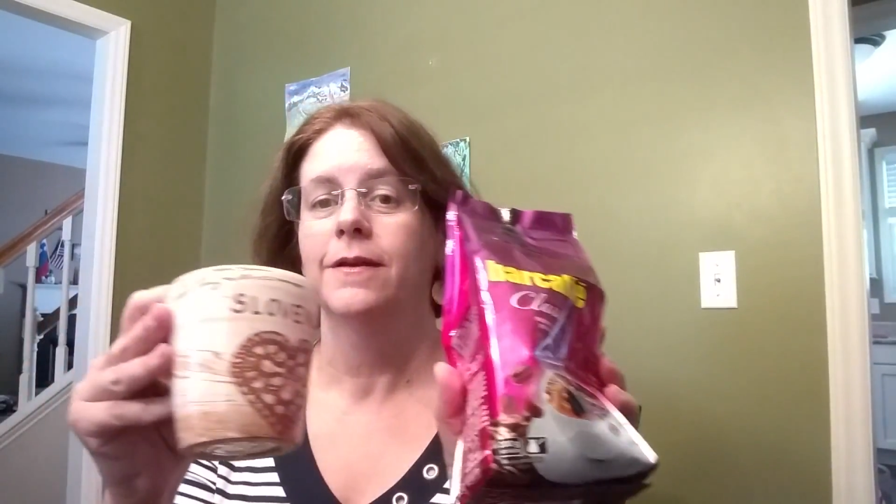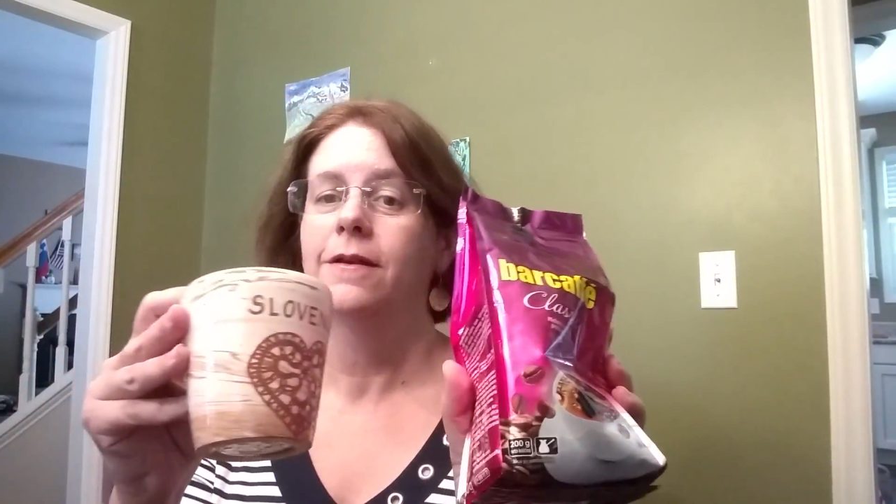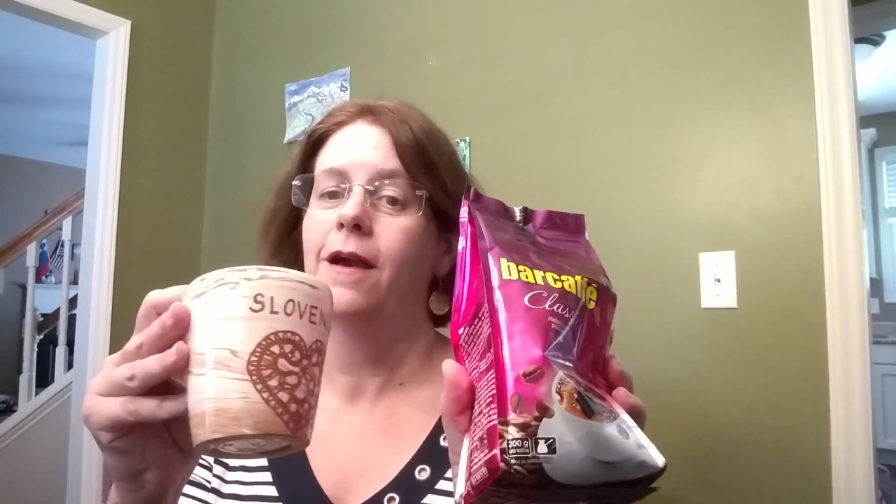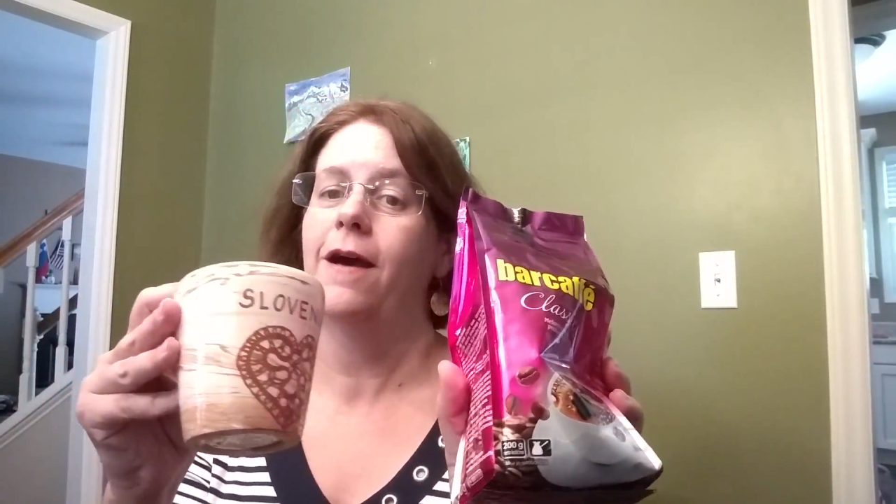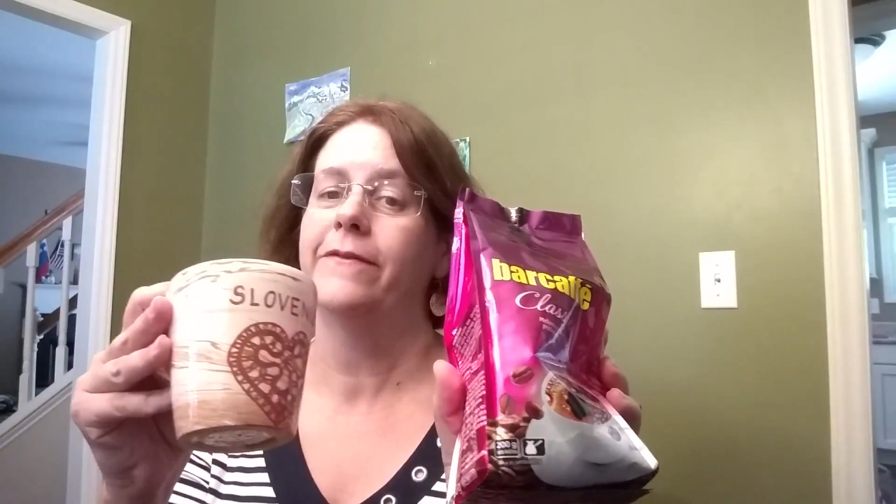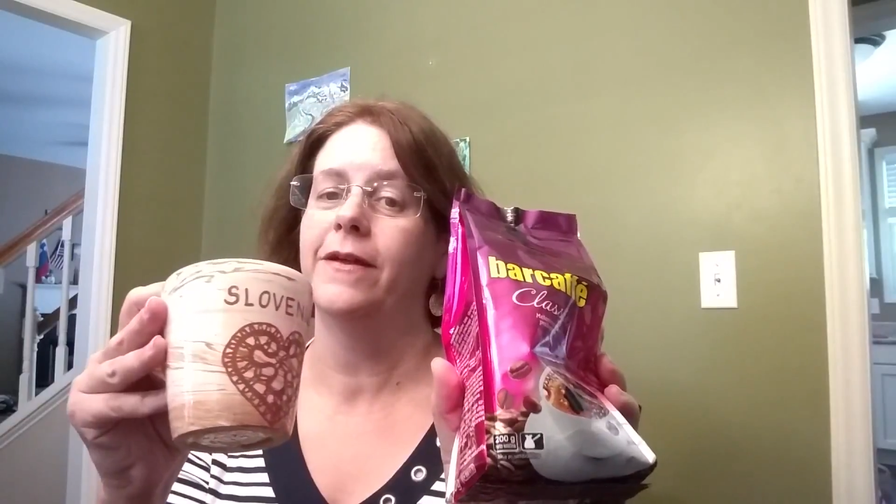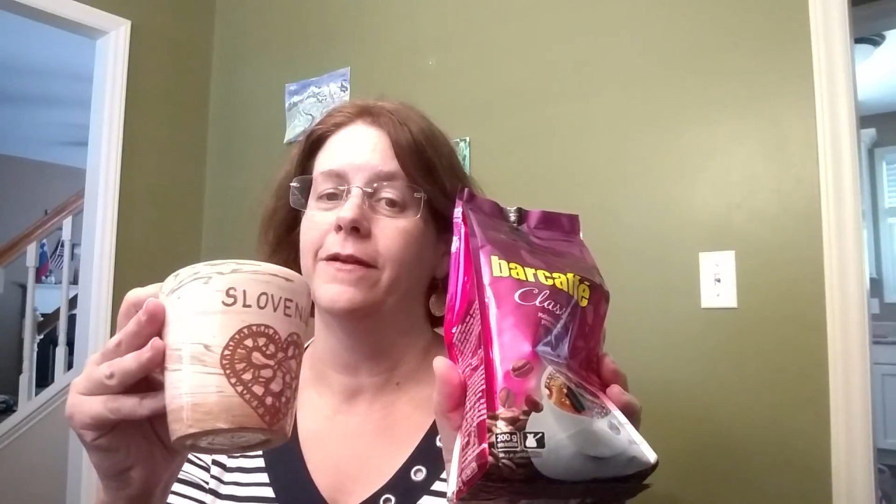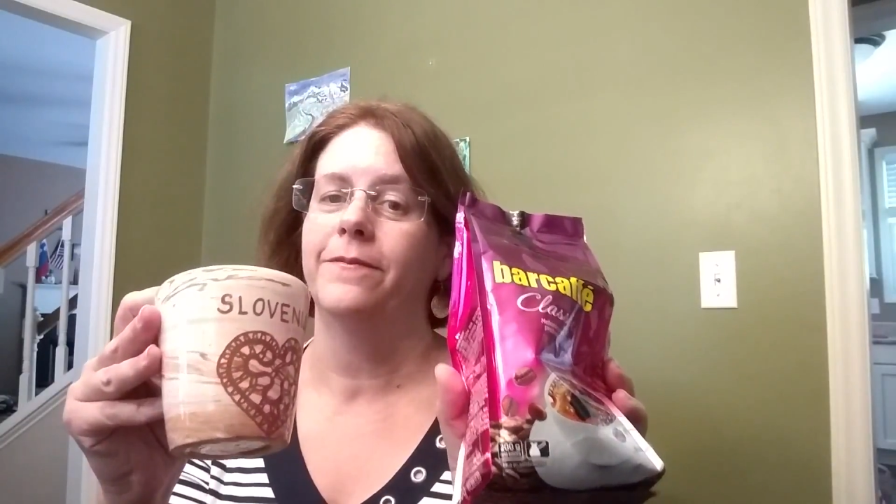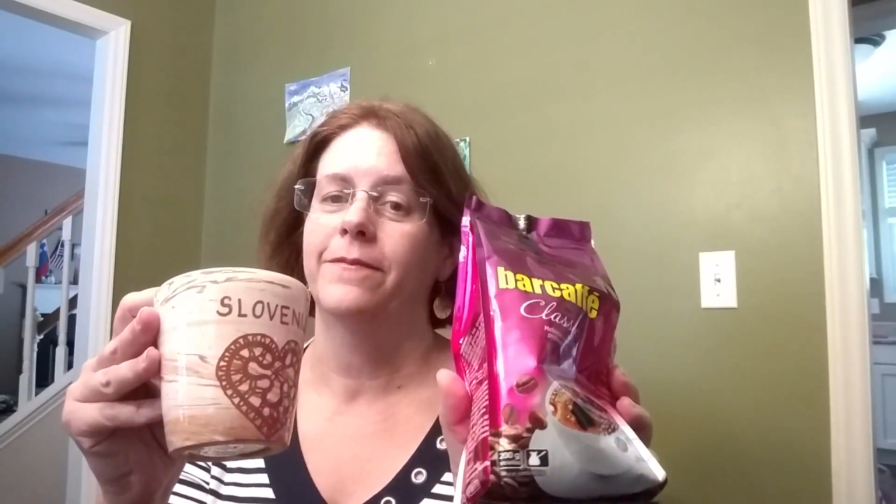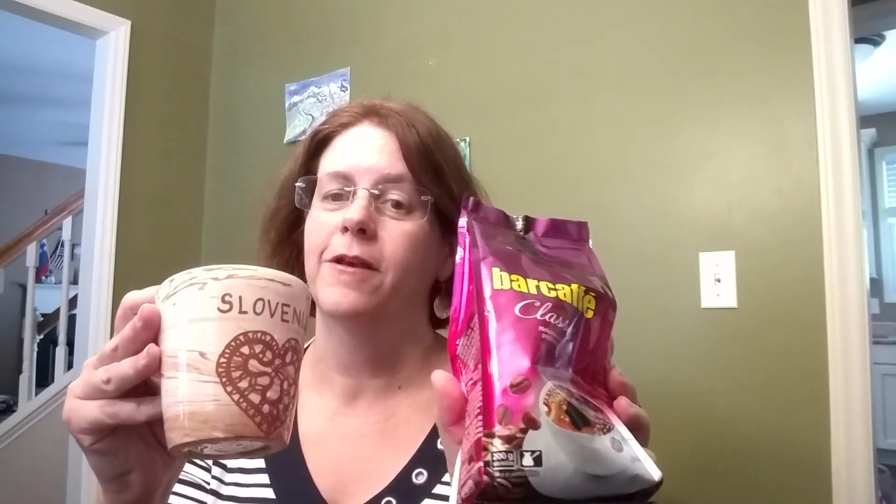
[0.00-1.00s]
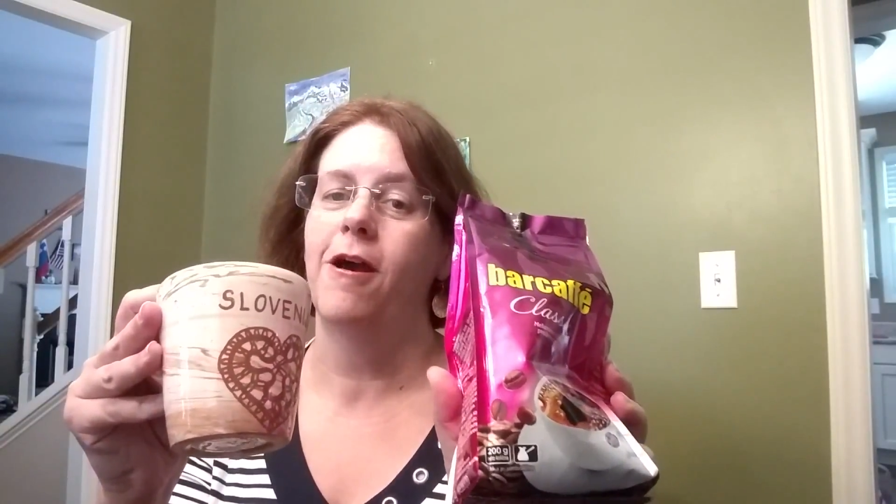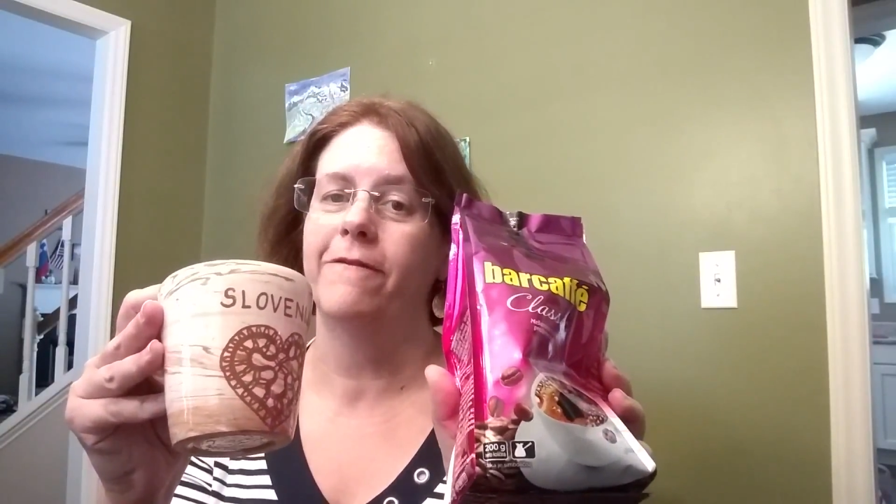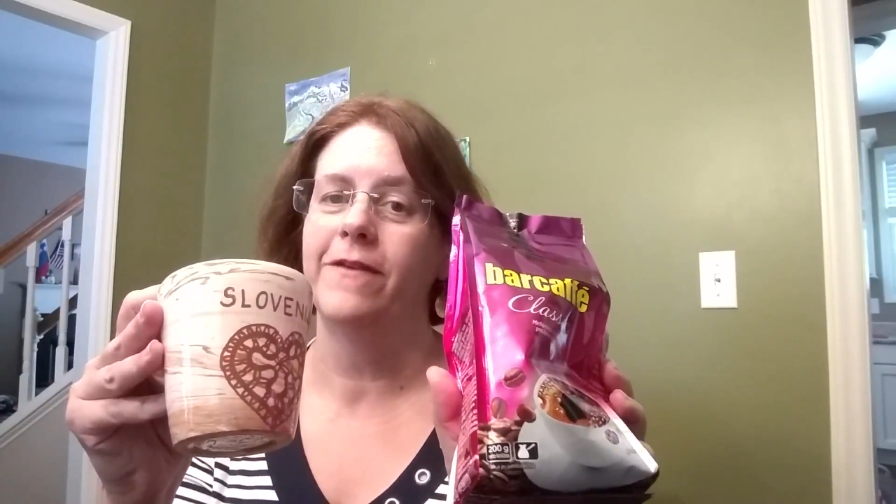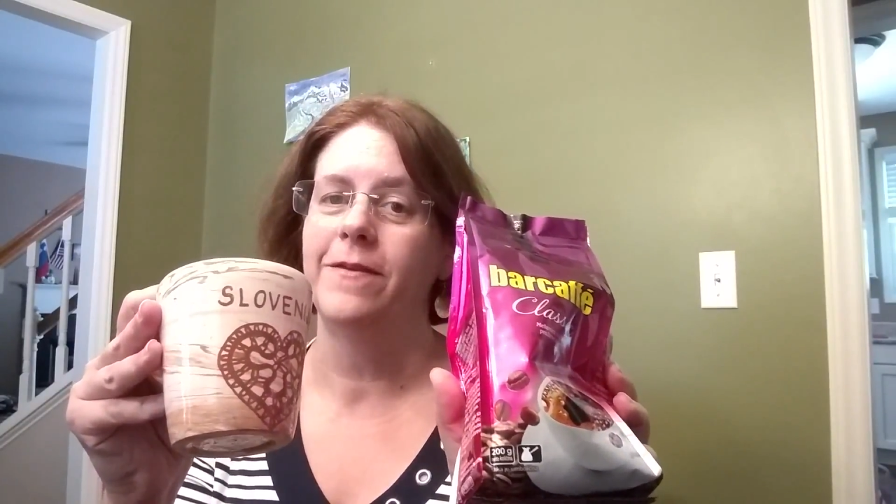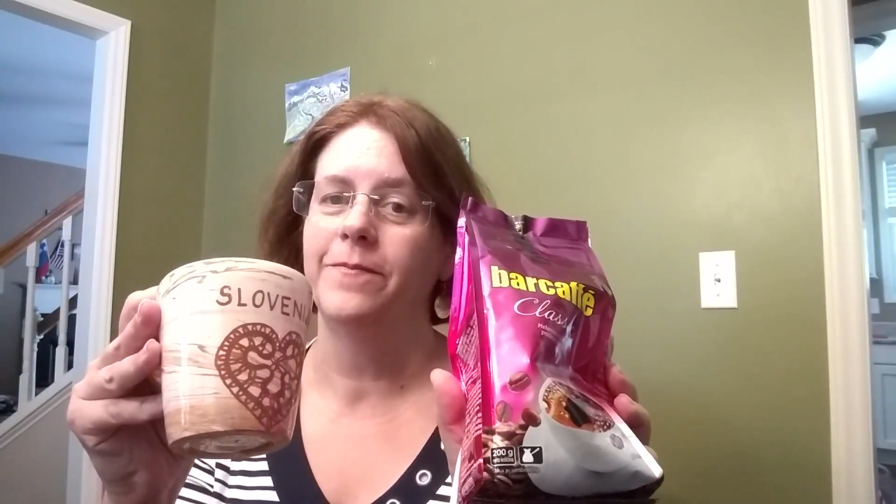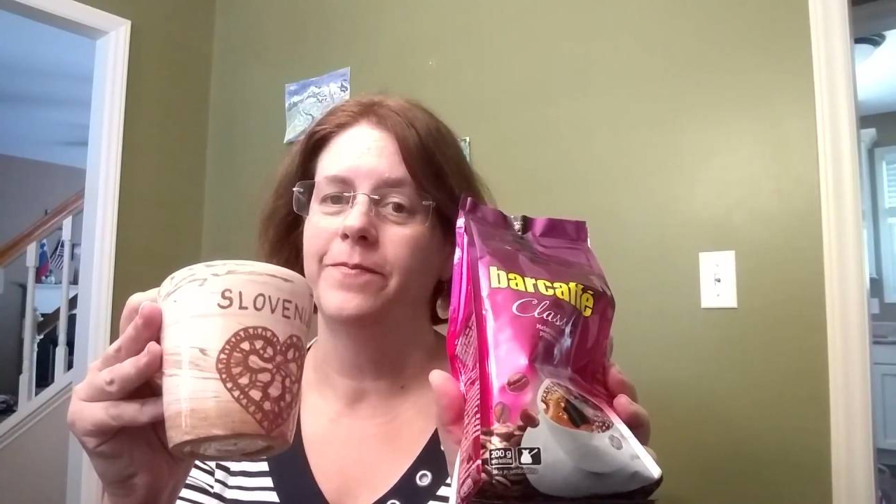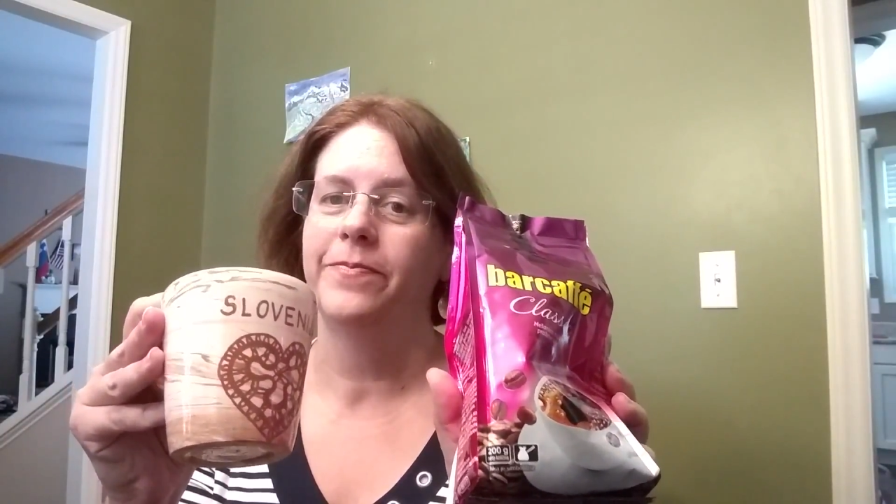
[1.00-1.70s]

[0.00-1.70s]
kava, coffee.